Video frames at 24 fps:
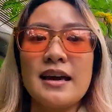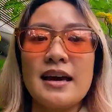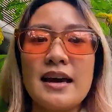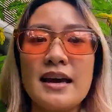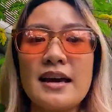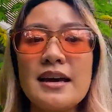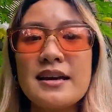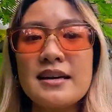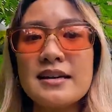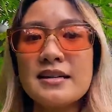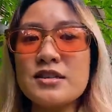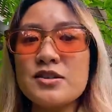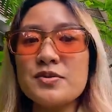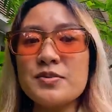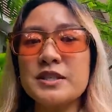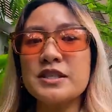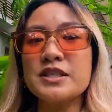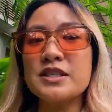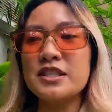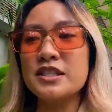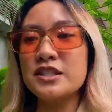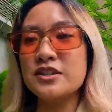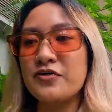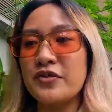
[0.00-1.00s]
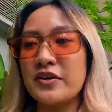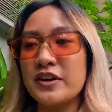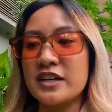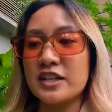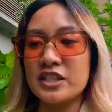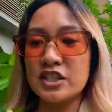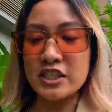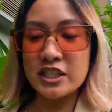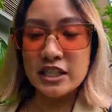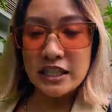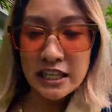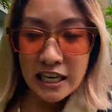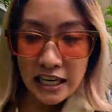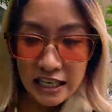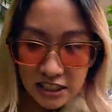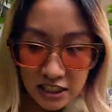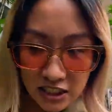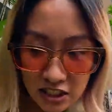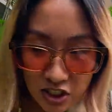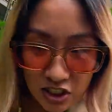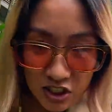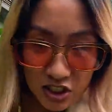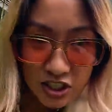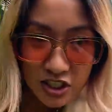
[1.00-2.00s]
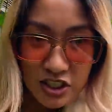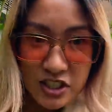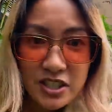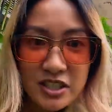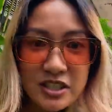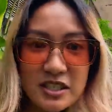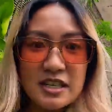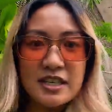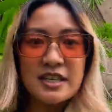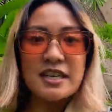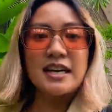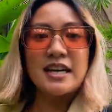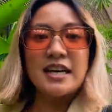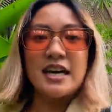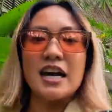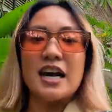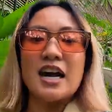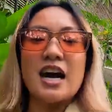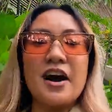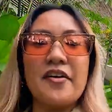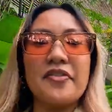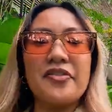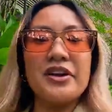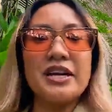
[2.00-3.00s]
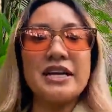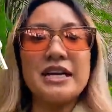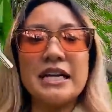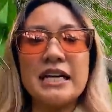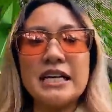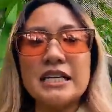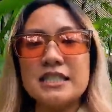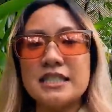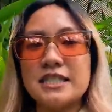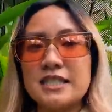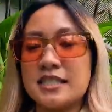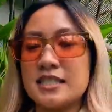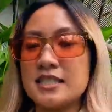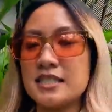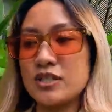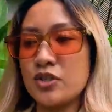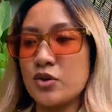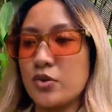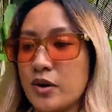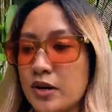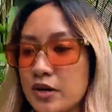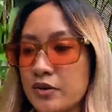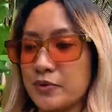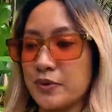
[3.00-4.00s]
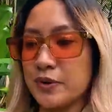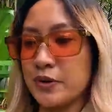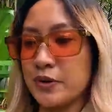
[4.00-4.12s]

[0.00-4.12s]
Okay, so we just finished lunch. Got the keys to our